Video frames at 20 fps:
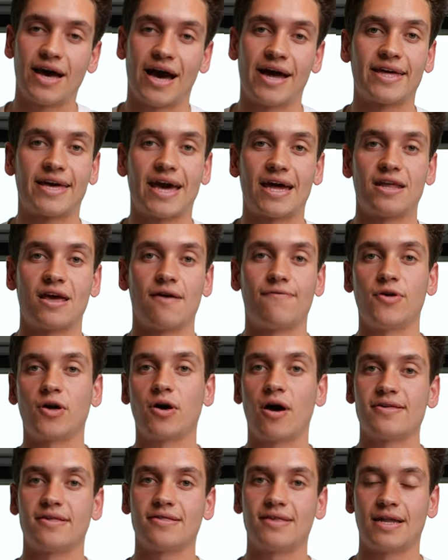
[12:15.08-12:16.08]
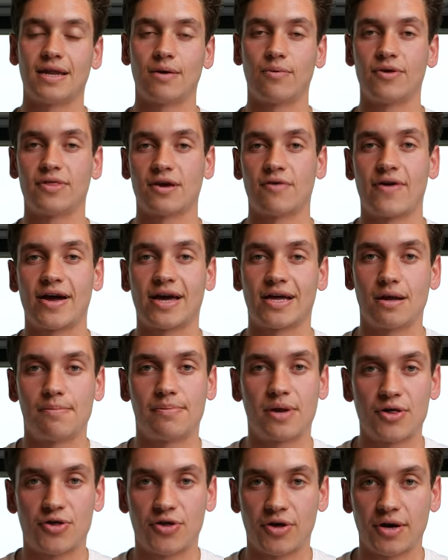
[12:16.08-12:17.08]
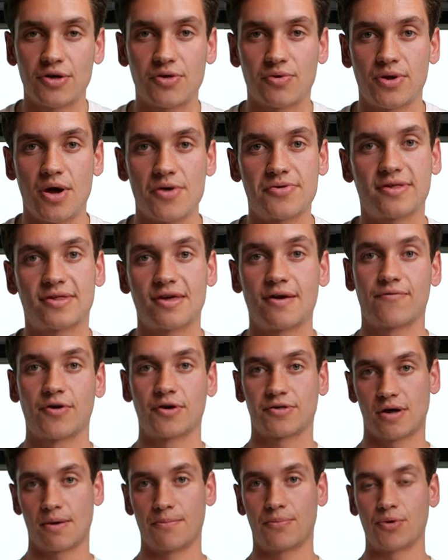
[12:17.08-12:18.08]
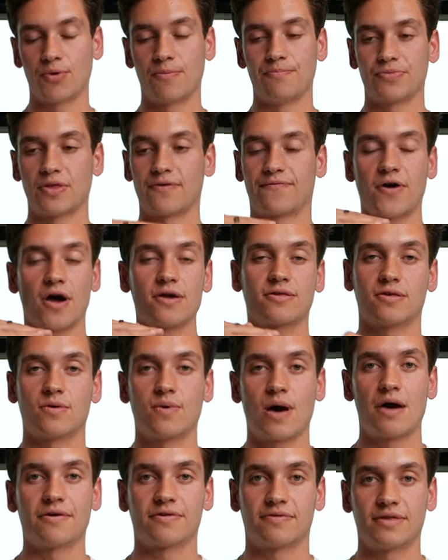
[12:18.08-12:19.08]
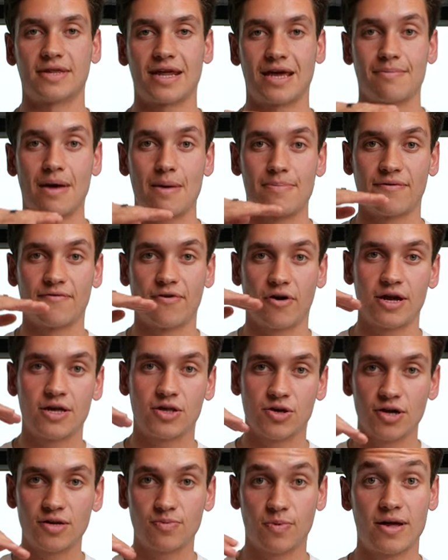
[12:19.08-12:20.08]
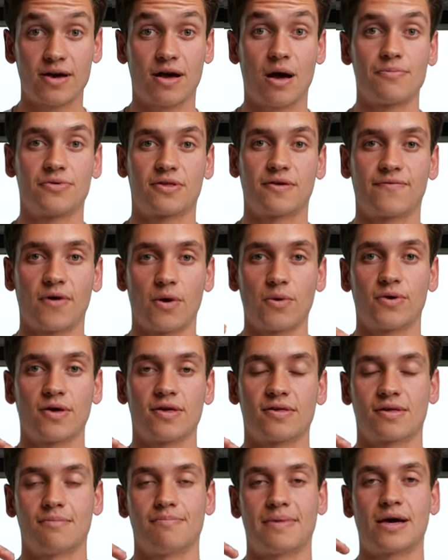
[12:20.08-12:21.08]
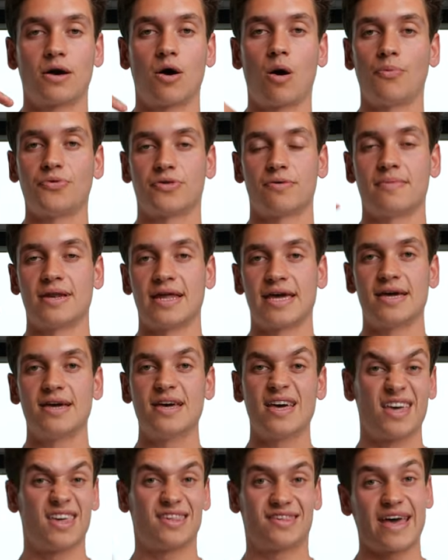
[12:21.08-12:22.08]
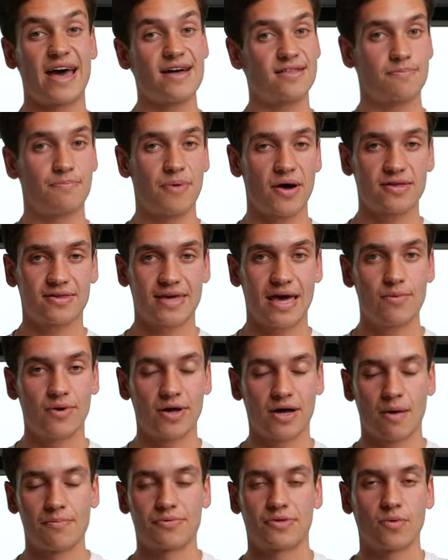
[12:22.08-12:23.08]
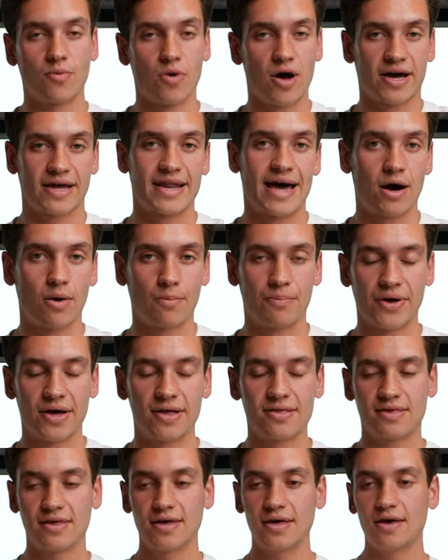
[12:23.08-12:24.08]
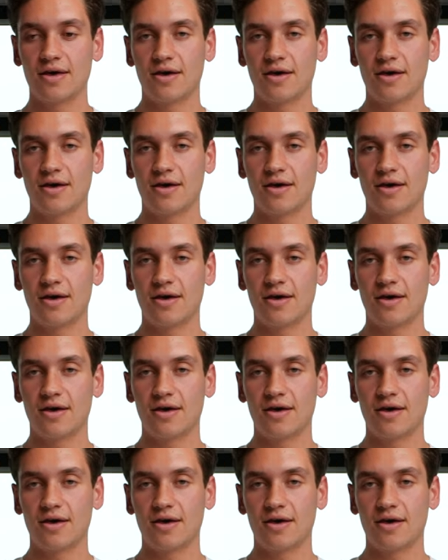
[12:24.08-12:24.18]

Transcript: And again, if you guys are dealing with irregular blood sugars, you'll notice that, for example, the first 2 hours of the day may be very good when it comes to focus and being optimally set per se when it comes to work and output.